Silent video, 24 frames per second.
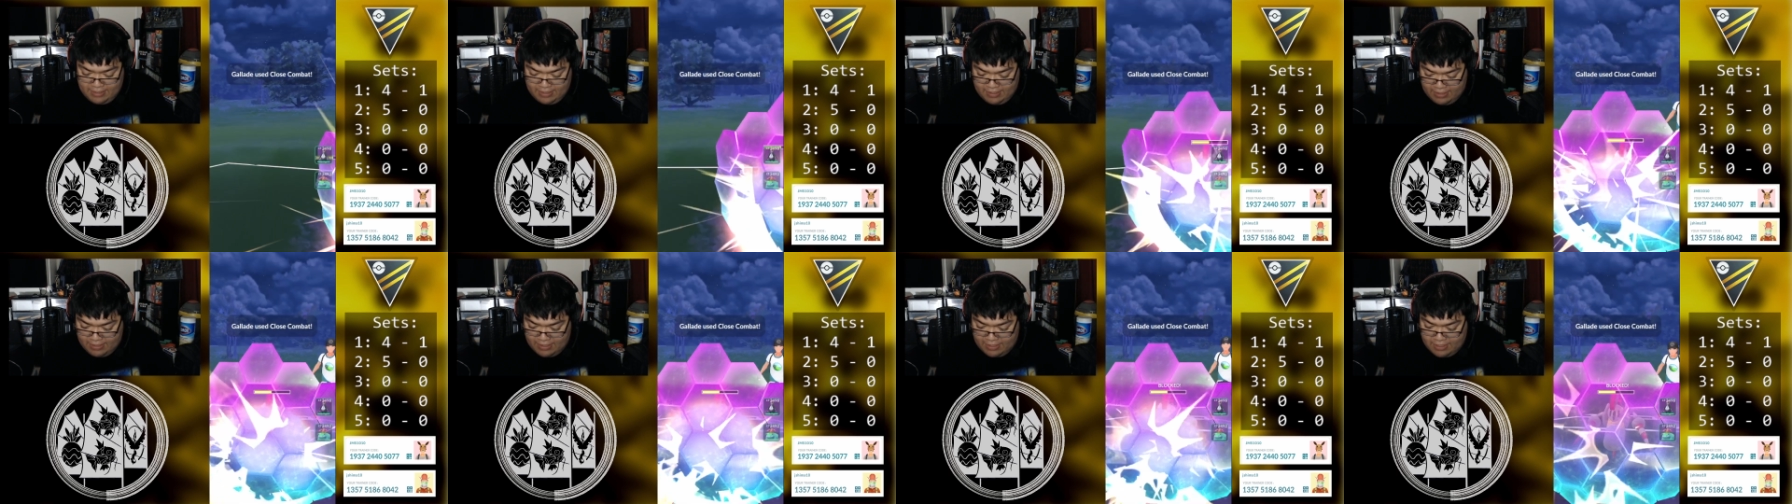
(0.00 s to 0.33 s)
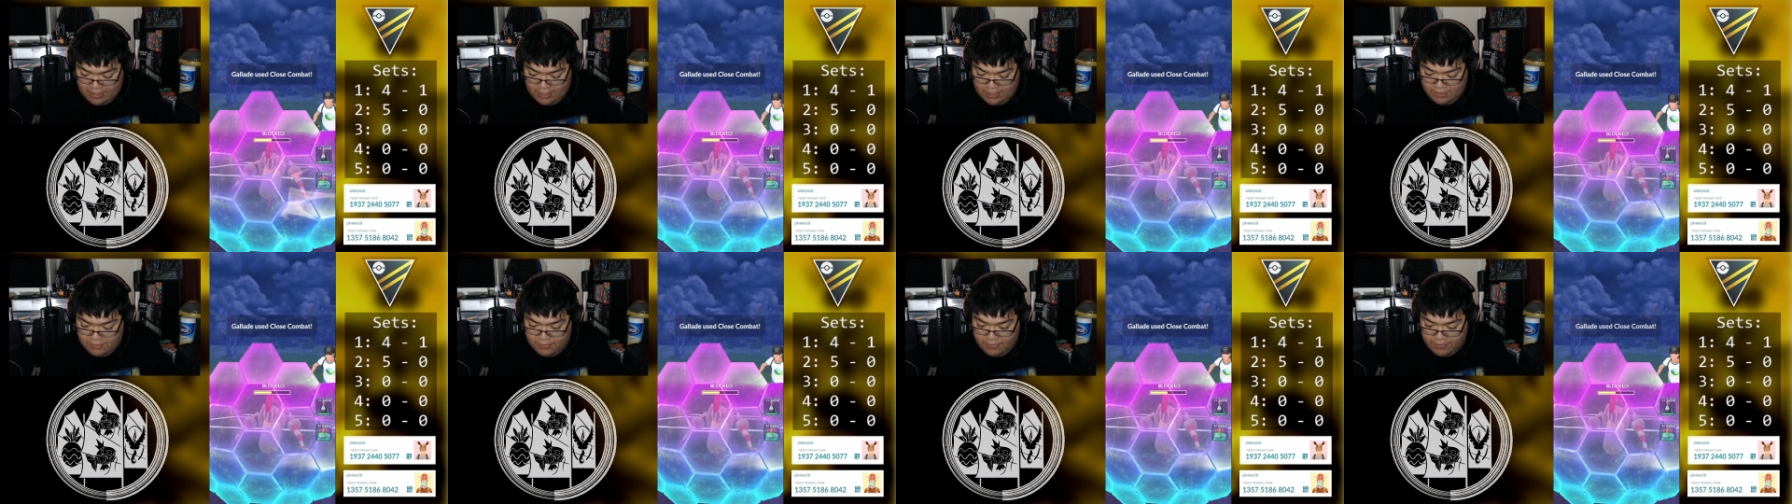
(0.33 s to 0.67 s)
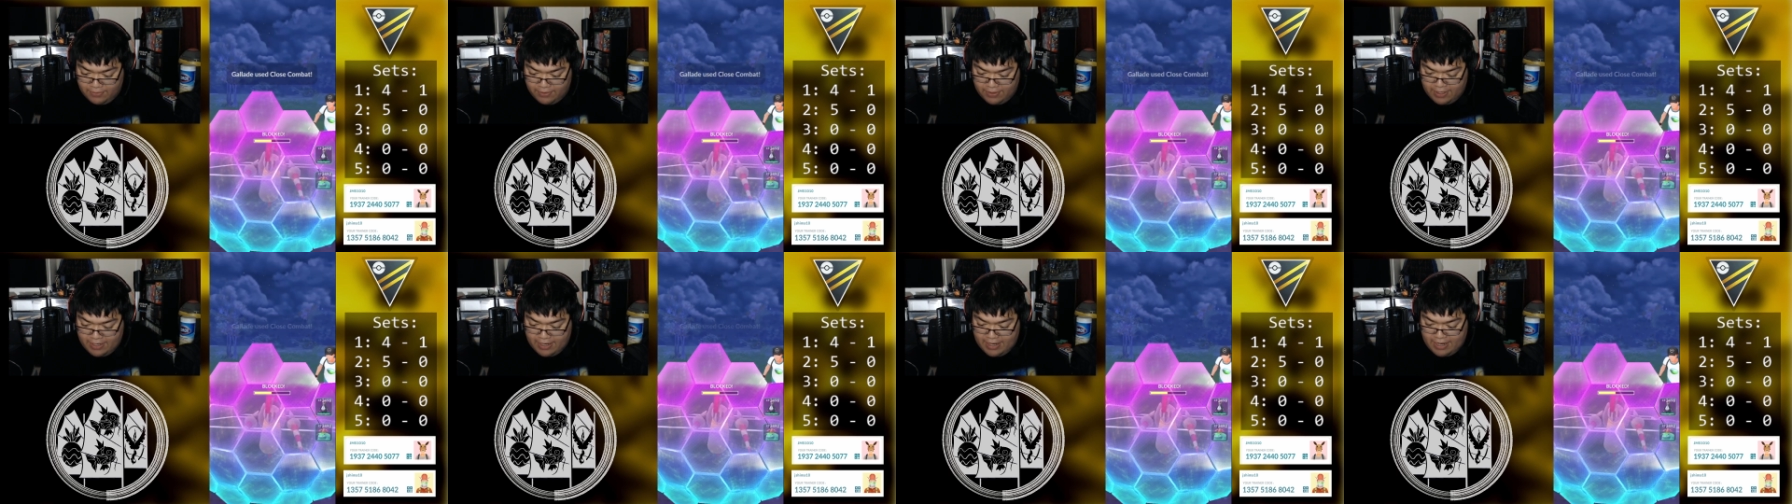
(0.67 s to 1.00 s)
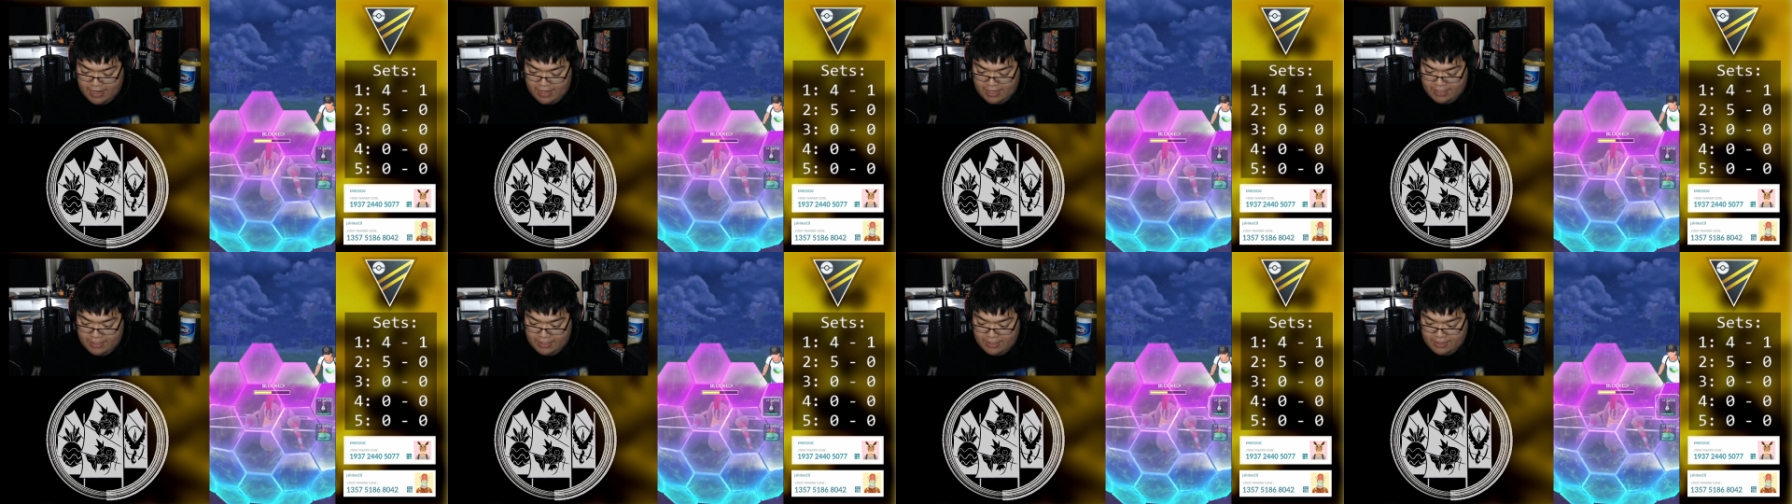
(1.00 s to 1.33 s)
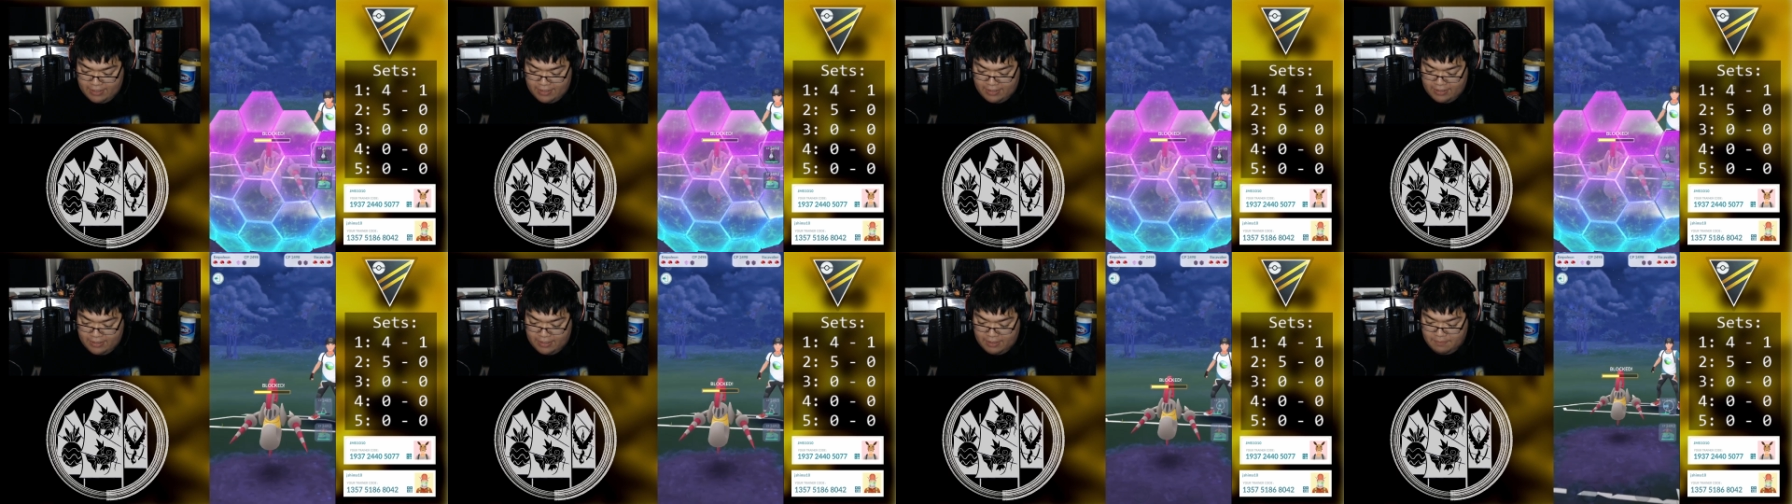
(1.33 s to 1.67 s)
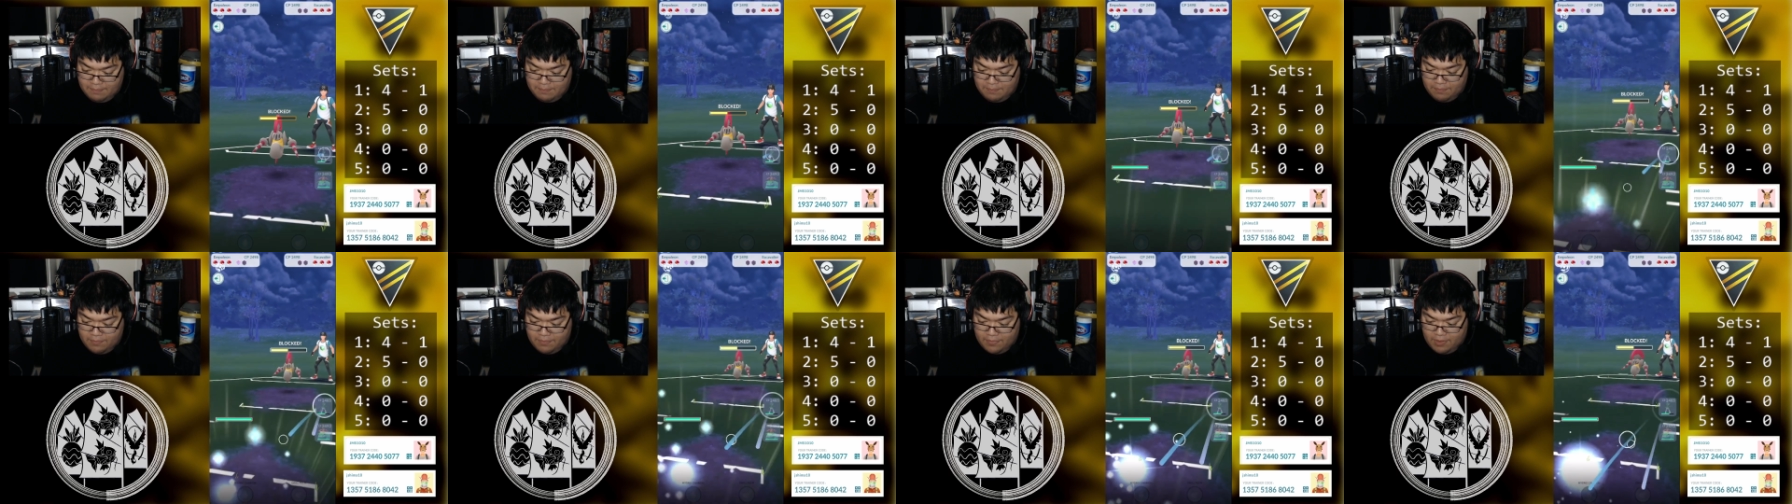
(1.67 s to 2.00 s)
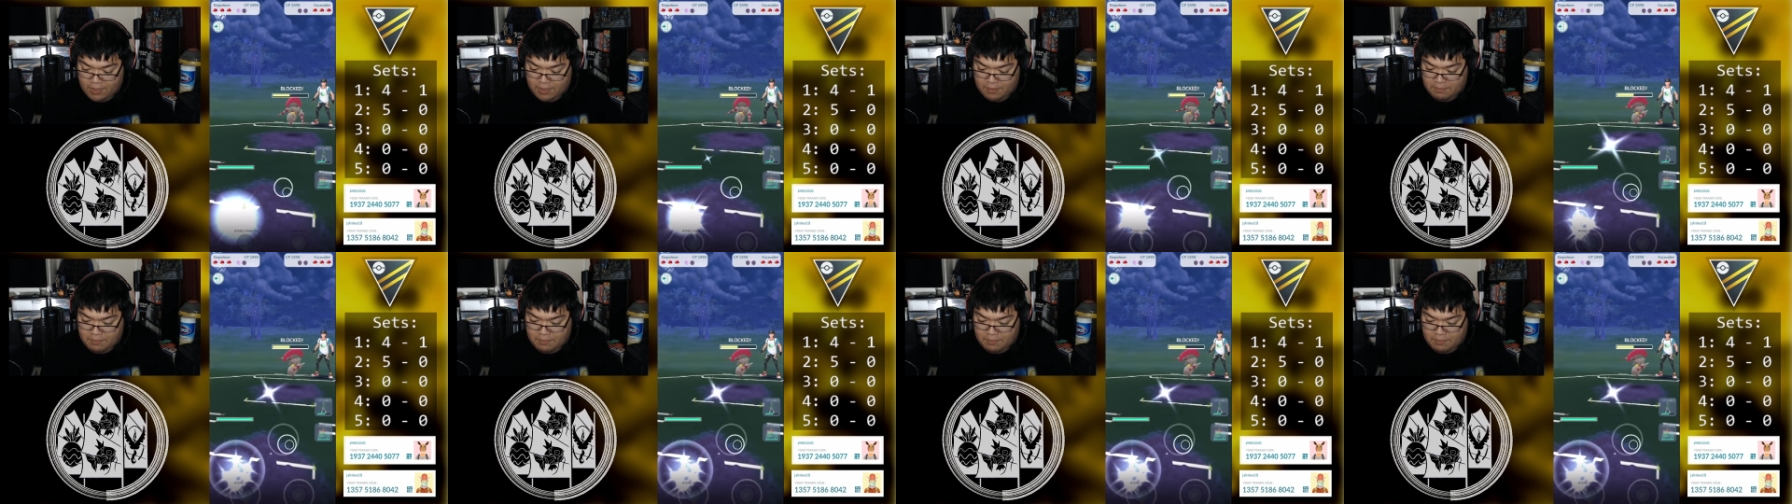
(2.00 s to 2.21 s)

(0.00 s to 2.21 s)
Let's go for it. Nope,